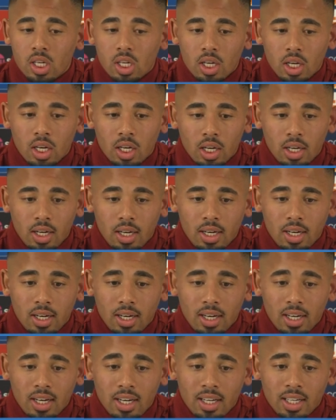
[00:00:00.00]

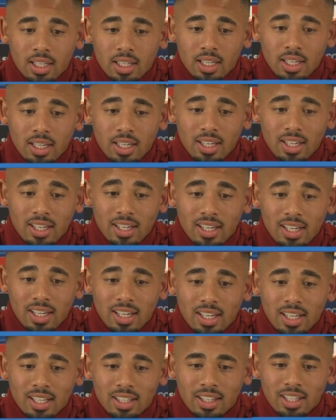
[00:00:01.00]
Uh, and
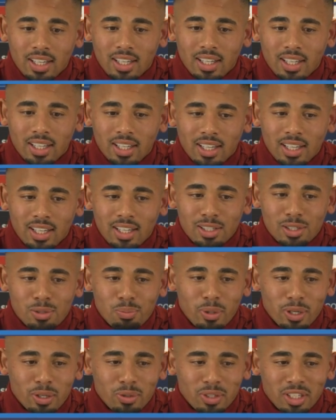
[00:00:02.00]
uh, the
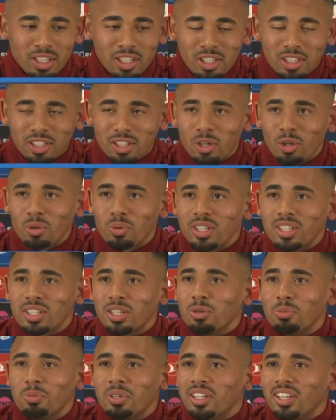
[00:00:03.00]
speculation always
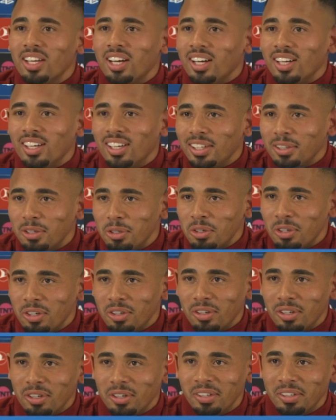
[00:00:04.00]
he'll be there.
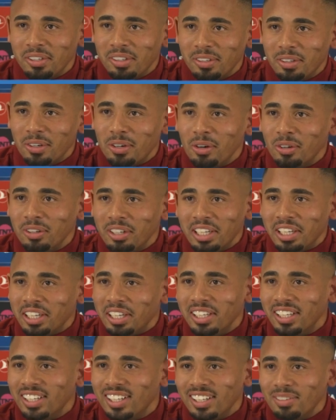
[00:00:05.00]
No, not only
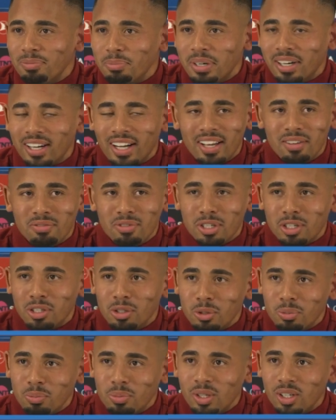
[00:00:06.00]
here but every
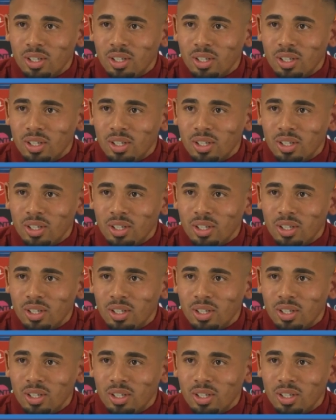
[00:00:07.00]
club.